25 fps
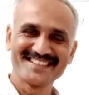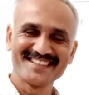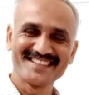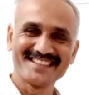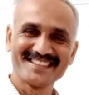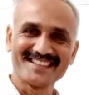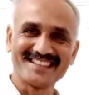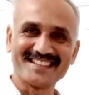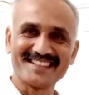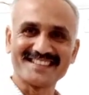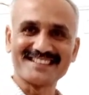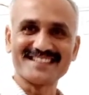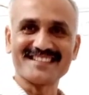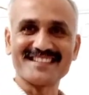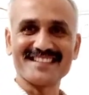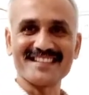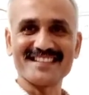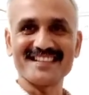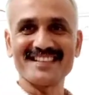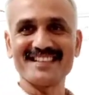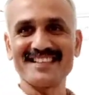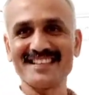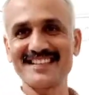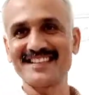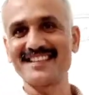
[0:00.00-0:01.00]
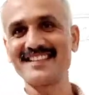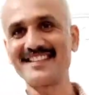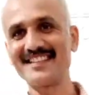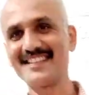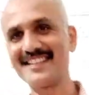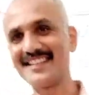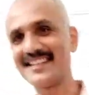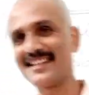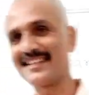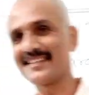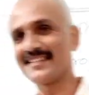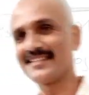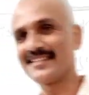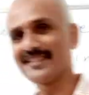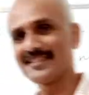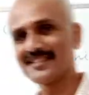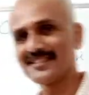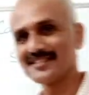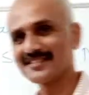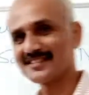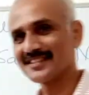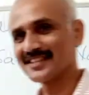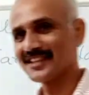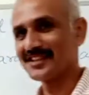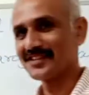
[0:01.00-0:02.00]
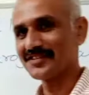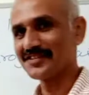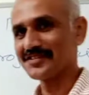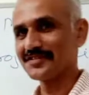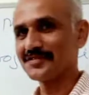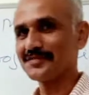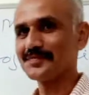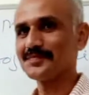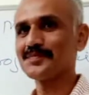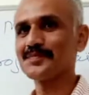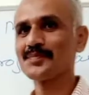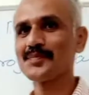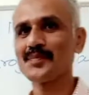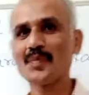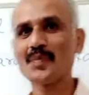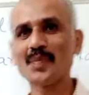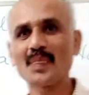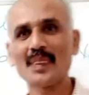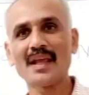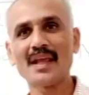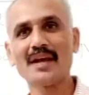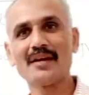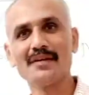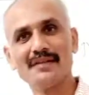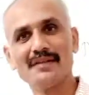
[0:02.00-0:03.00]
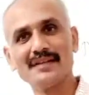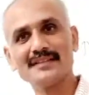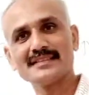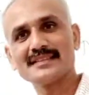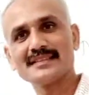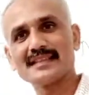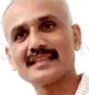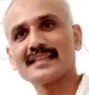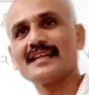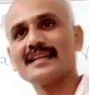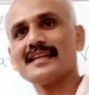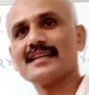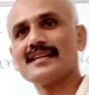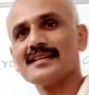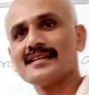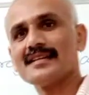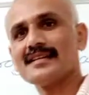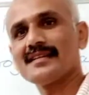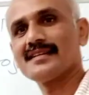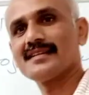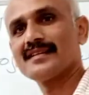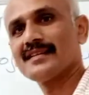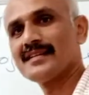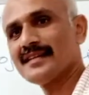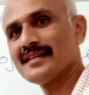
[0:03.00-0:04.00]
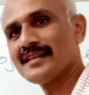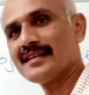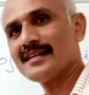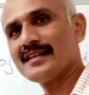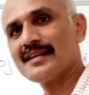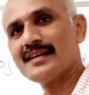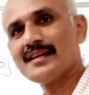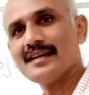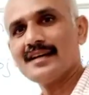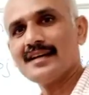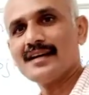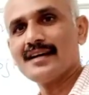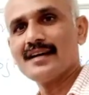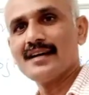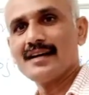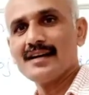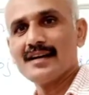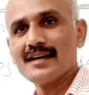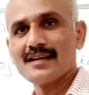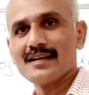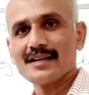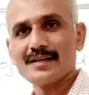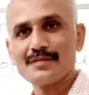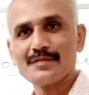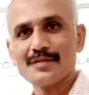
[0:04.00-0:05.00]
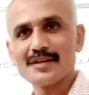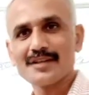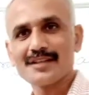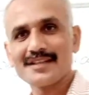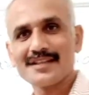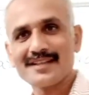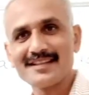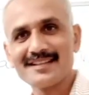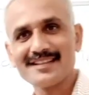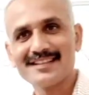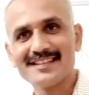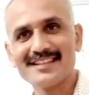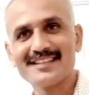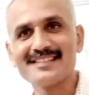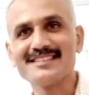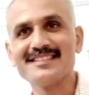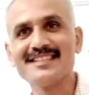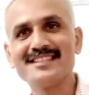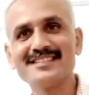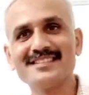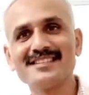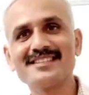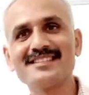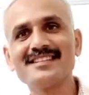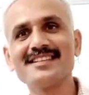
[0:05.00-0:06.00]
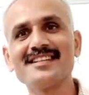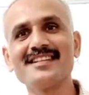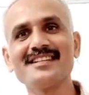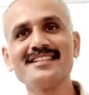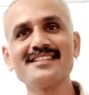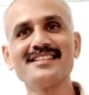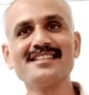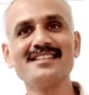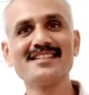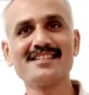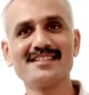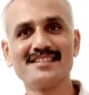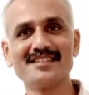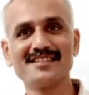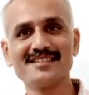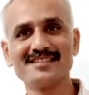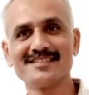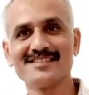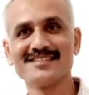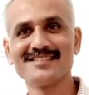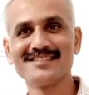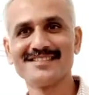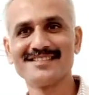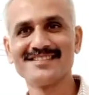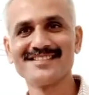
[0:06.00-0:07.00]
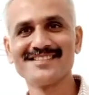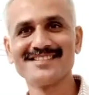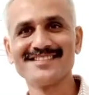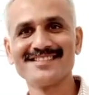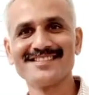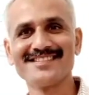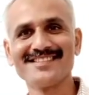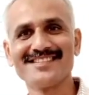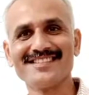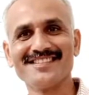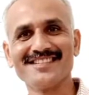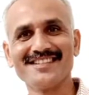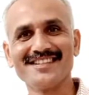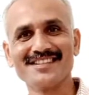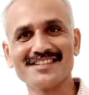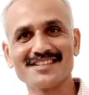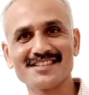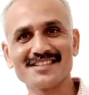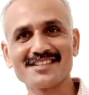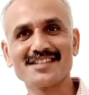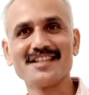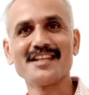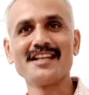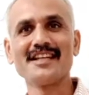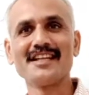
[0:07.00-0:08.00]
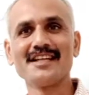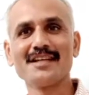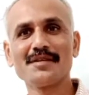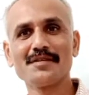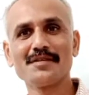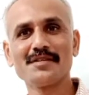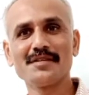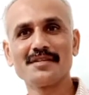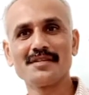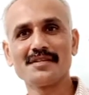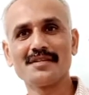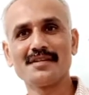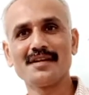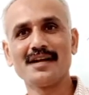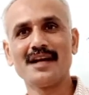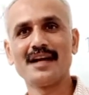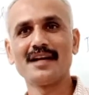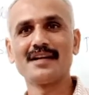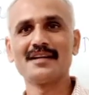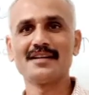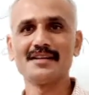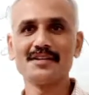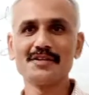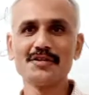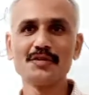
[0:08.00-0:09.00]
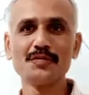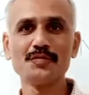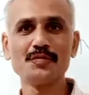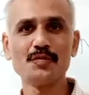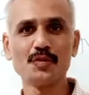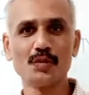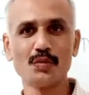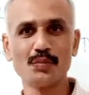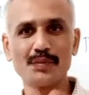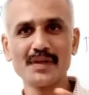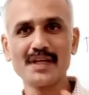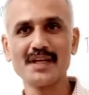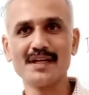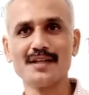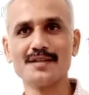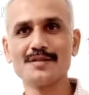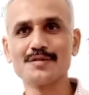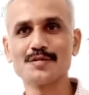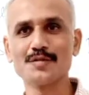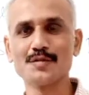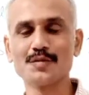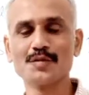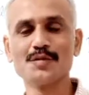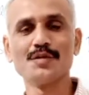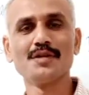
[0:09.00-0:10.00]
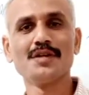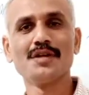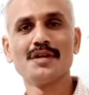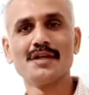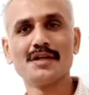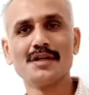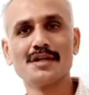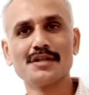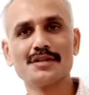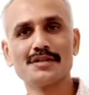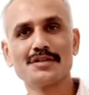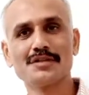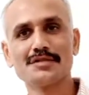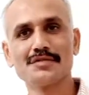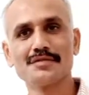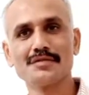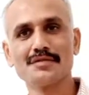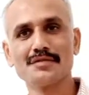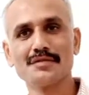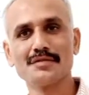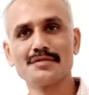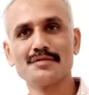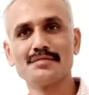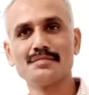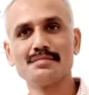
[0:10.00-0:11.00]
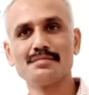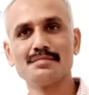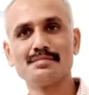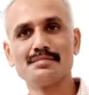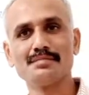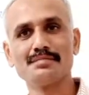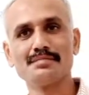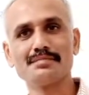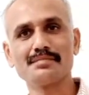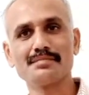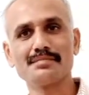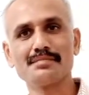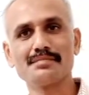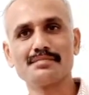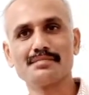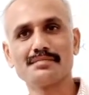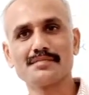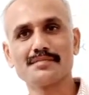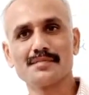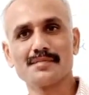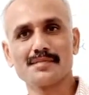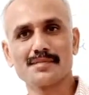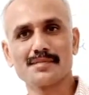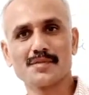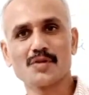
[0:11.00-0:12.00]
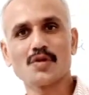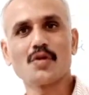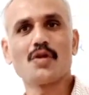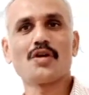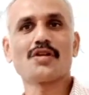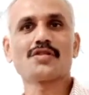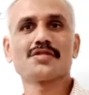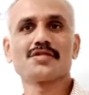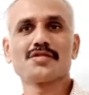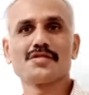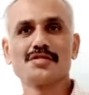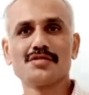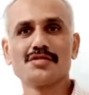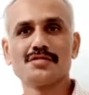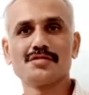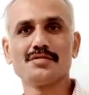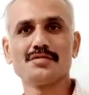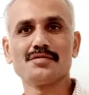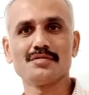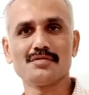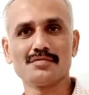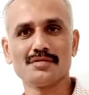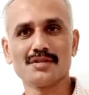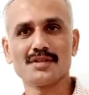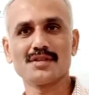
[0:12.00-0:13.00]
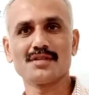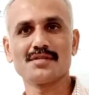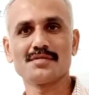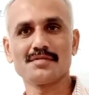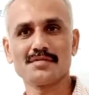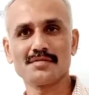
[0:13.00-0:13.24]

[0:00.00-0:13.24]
it's good to see you once again. In fact, this is really thrilling and new for me also to talk to you with